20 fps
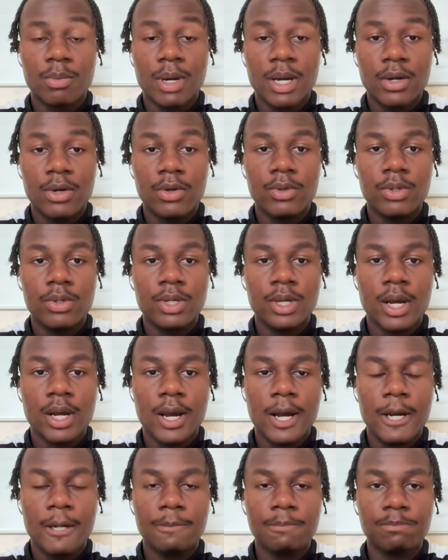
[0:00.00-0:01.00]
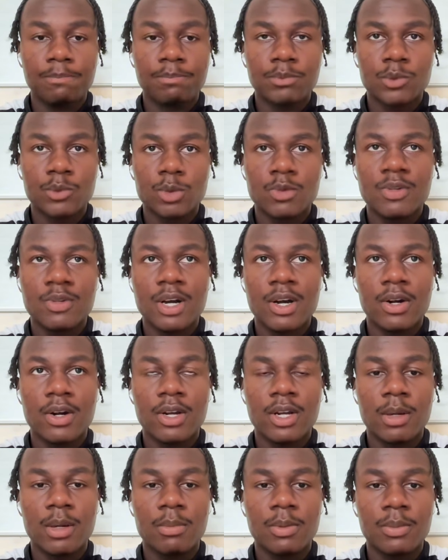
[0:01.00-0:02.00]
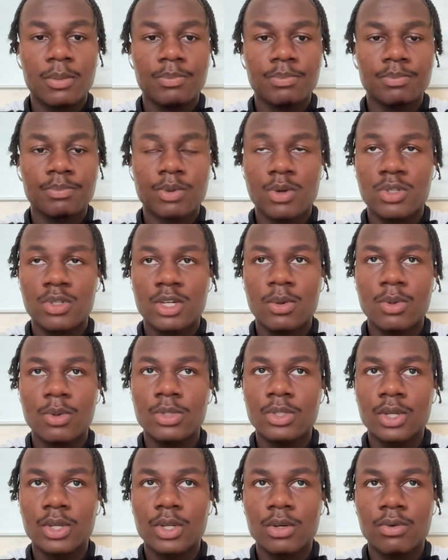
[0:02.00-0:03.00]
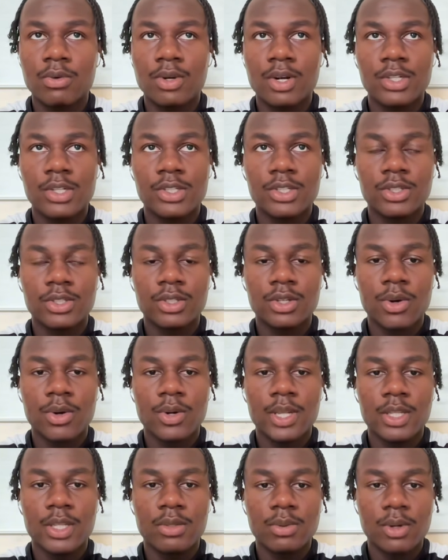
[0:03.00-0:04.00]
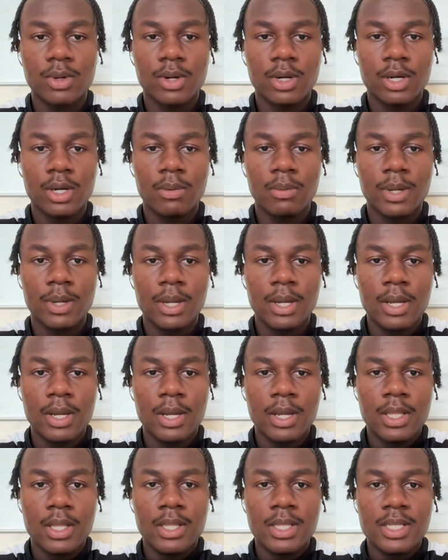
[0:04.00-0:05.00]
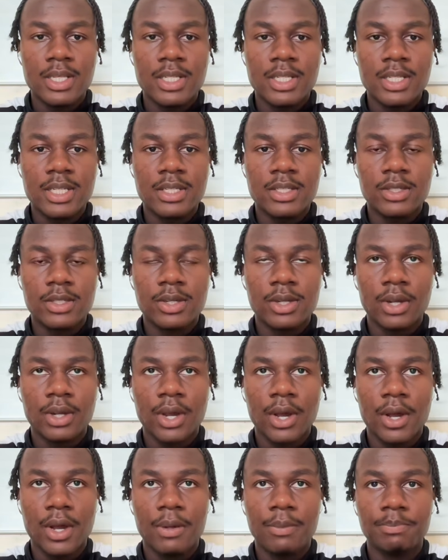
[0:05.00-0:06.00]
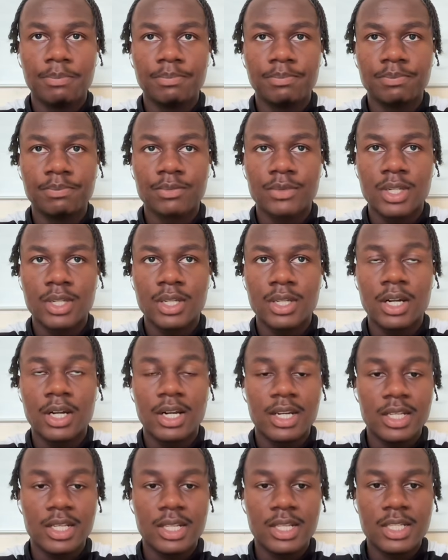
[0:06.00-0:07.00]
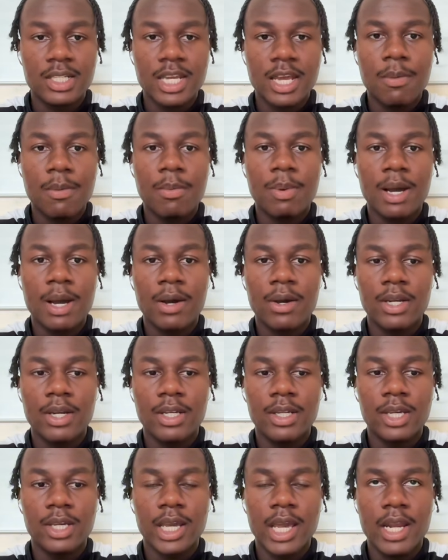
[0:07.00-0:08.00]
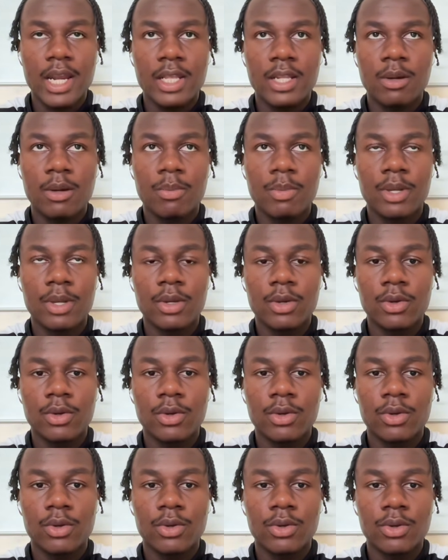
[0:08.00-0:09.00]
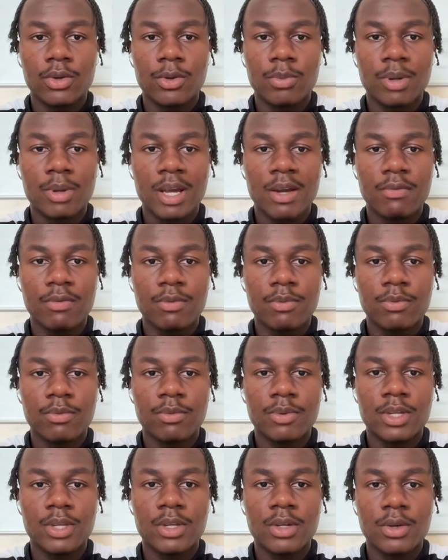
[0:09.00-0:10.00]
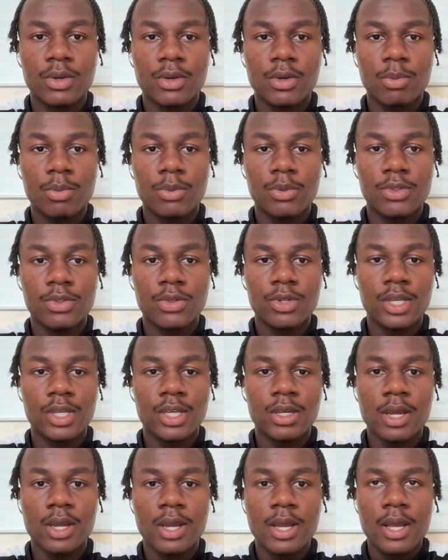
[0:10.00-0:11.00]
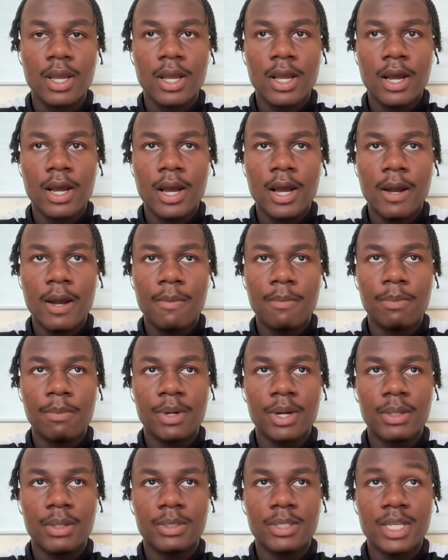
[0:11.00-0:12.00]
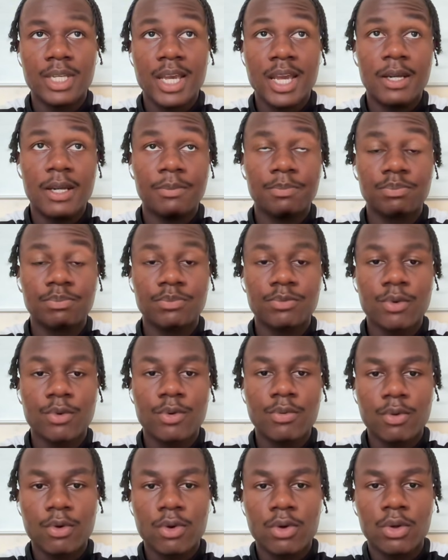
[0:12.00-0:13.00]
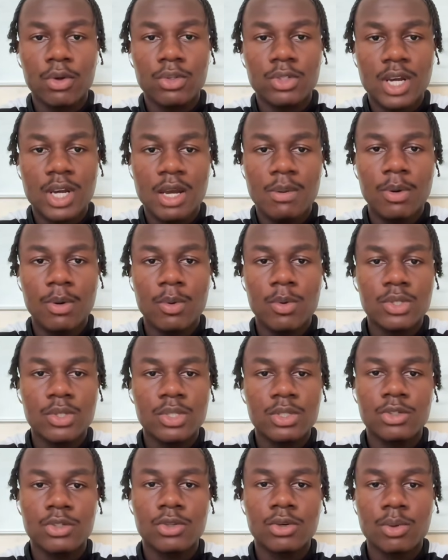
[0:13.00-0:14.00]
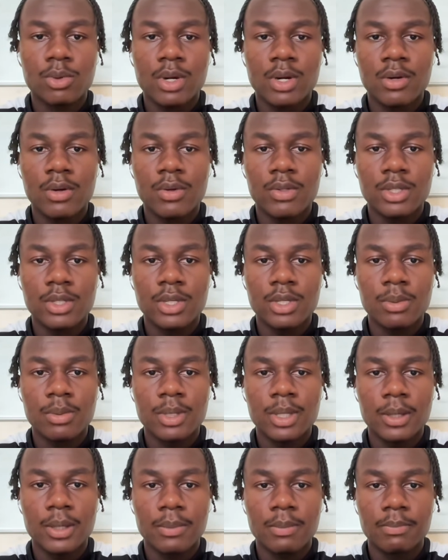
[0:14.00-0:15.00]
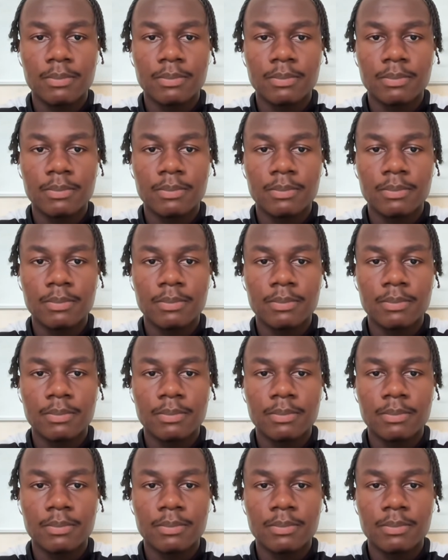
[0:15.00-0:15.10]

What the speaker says: my own, without a club, because I wasn't going to rush going into a club this season. Luckily this came about and it ended up being a good platform for me and a good opportunity. But yeah, for a long time I wasn't sure where I was going to be.